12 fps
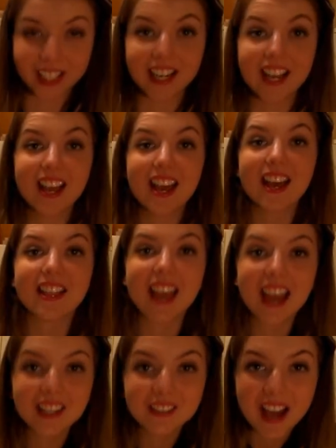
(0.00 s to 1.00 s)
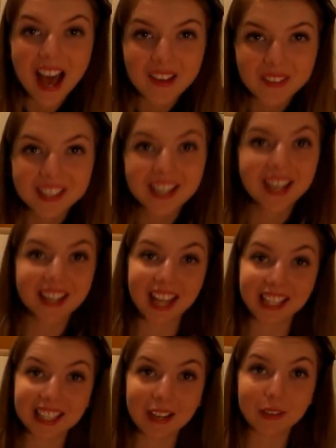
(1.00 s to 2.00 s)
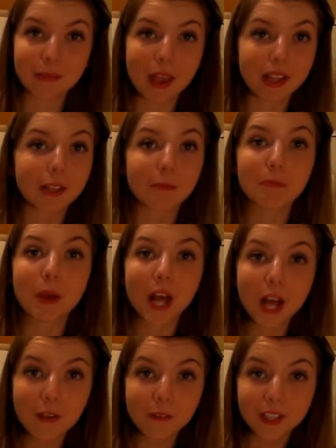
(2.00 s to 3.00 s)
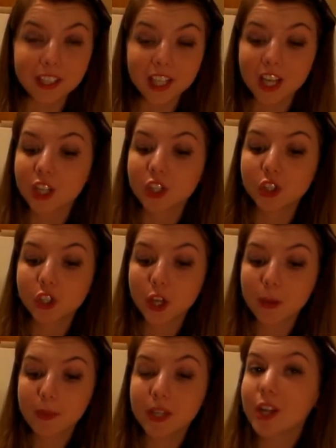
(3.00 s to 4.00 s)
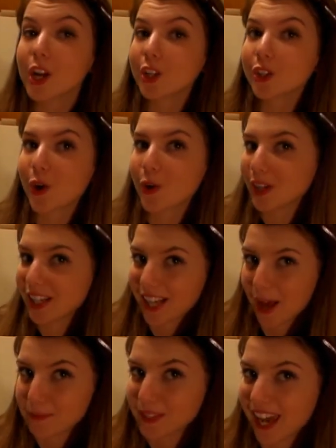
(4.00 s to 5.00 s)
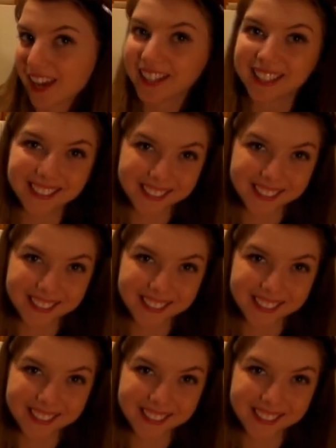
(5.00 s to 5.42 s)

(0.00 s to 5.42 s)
And there you have it. That's how to make the perfect German chocolate cupcake.